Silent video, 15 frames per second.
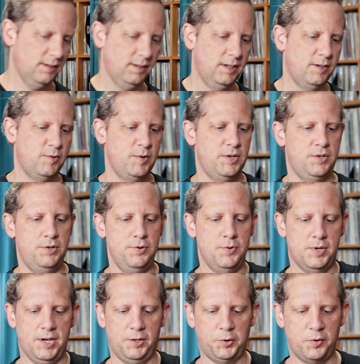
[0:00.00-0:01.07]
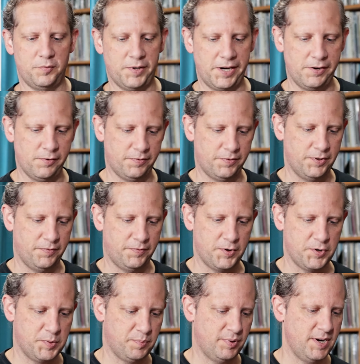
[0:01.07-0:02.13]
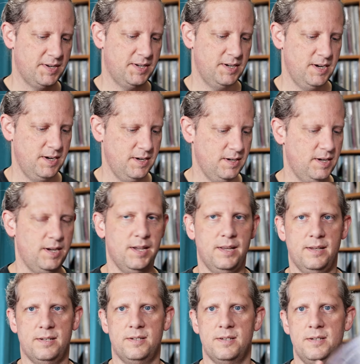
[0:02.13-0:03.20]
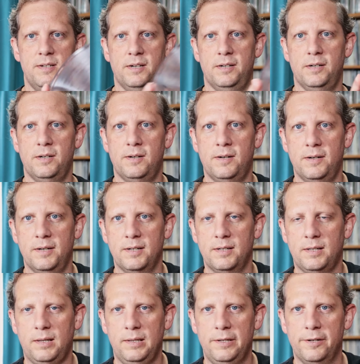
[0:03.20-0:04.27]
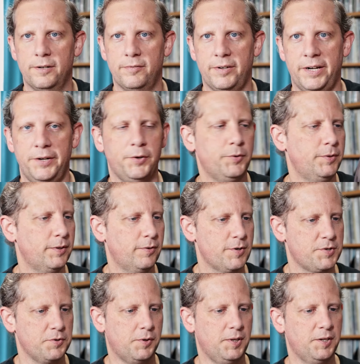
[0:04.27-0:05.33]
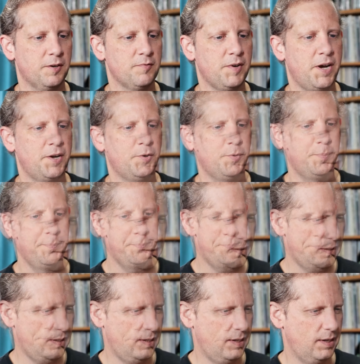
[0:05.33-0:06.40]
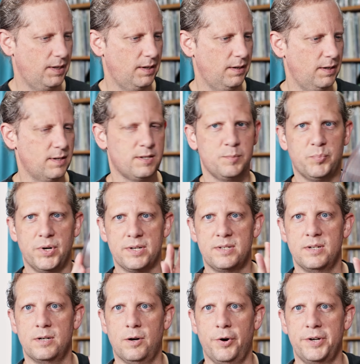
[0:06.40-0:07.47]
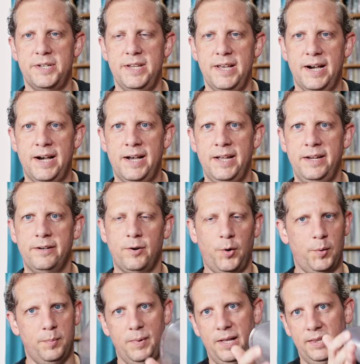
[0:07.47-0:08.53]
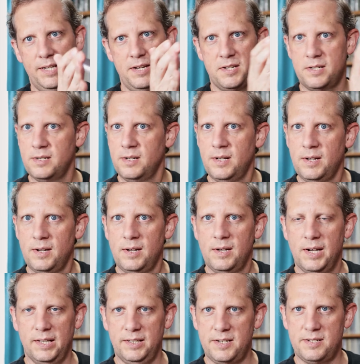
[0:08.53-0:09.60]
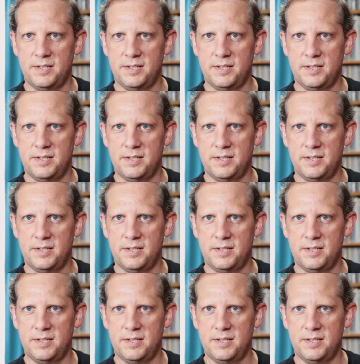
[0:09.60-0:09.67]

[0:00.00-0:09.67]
they always do colored vinyl for the first pressing, and this is done on clear vinyl, crystal clear vinyl. And yes, pressed at RTI, or at least the